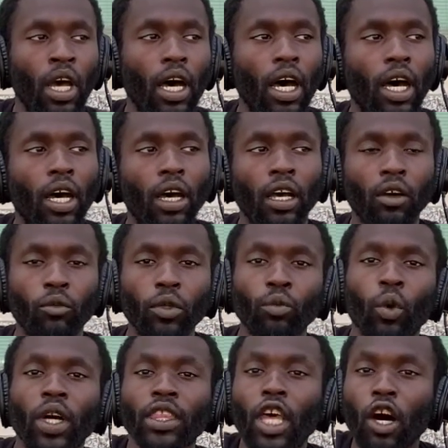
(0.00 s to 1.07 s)
We
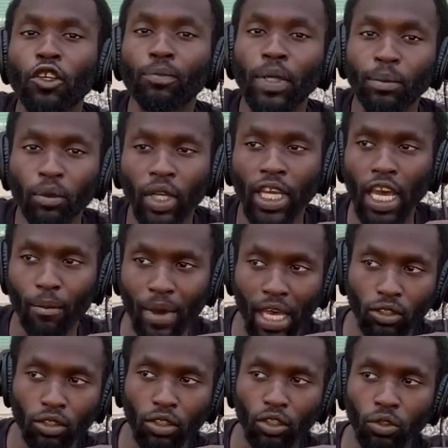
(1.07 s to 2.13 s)
want those people to come
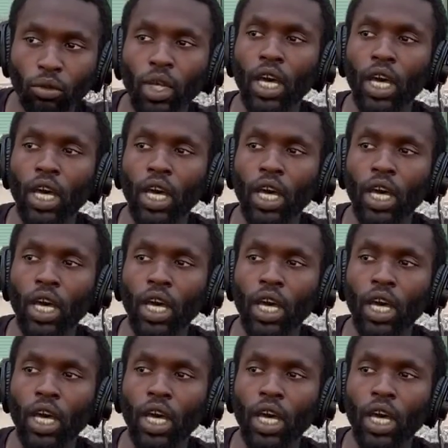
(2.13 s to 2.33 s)
out too.